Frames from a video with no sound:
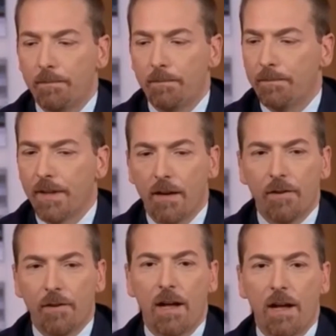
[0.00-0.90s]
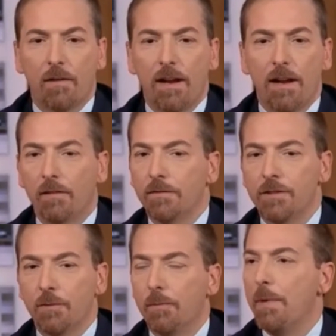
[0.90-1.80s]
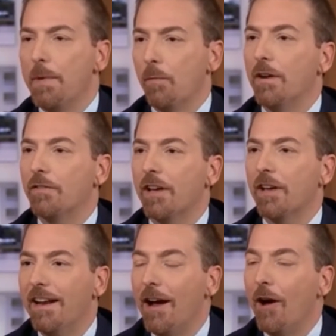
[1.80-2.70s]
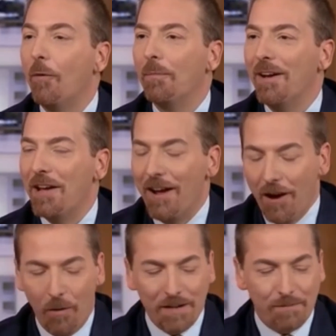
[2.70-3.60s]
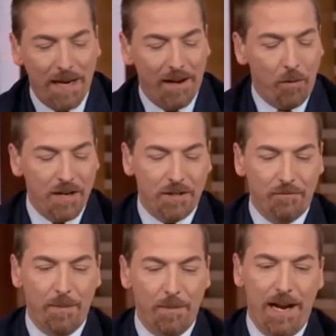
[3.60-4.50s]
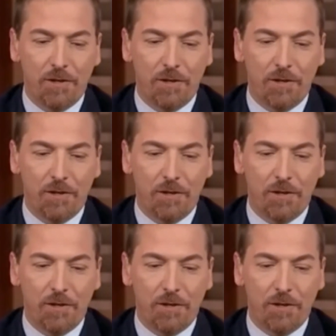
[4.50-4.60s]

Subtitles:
You're the governor of Colorado, so marijuana is going to now always be a question from a